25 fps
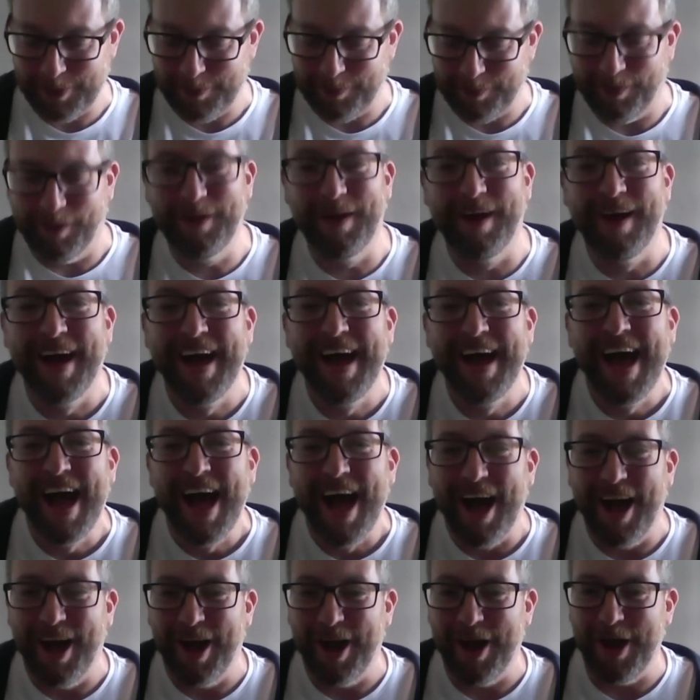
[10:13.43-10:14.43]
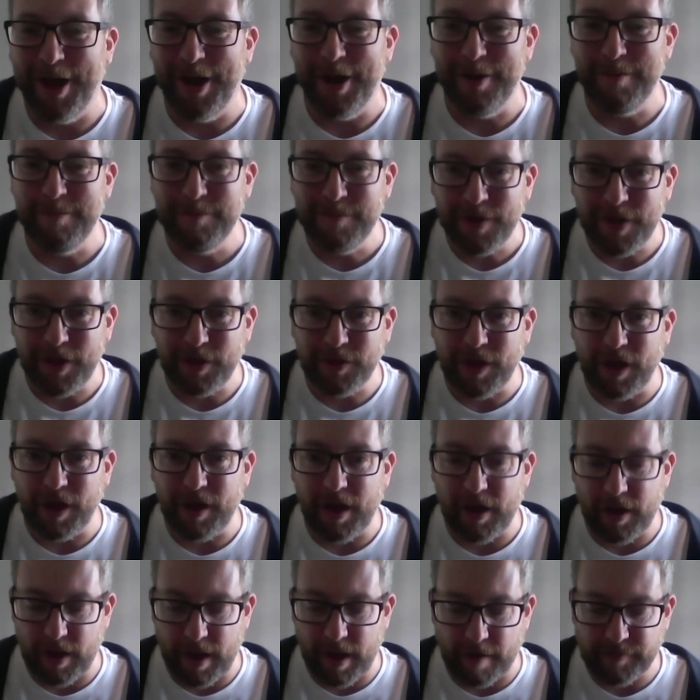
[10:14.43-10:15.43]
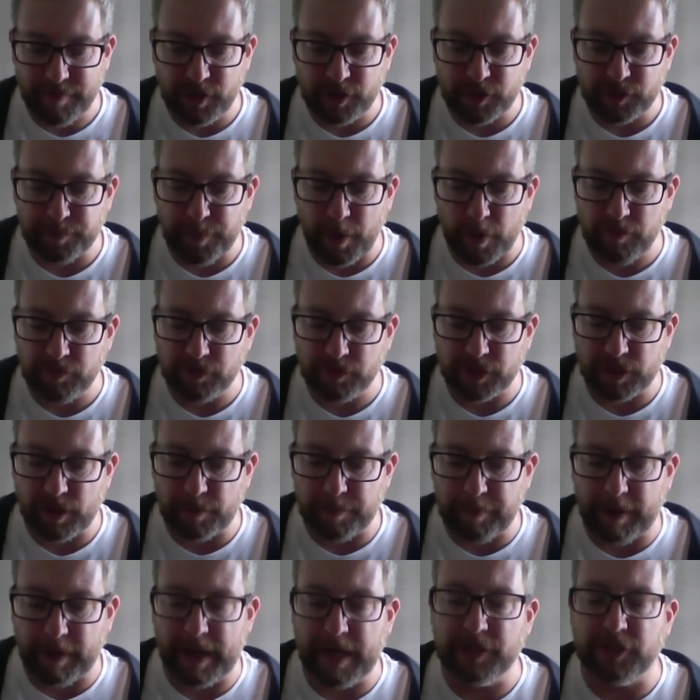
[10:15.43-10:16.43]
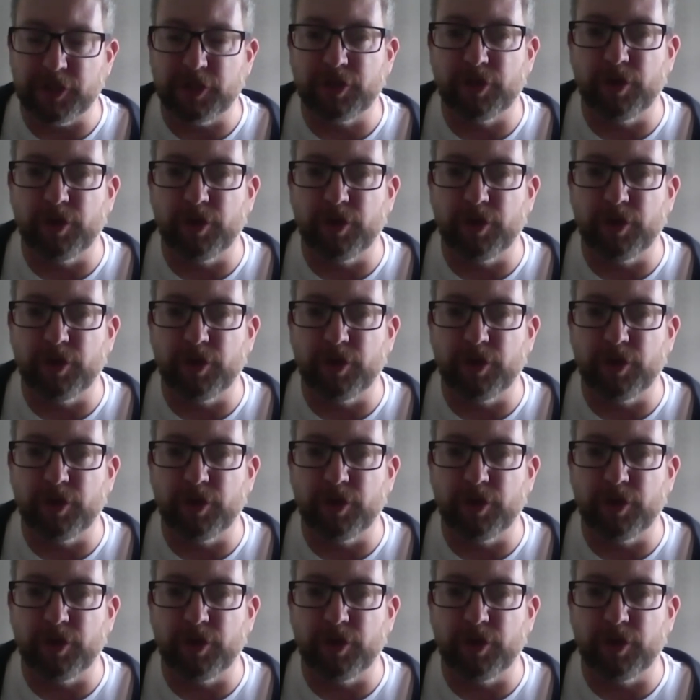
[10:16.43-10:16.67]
But have you spoken to the players at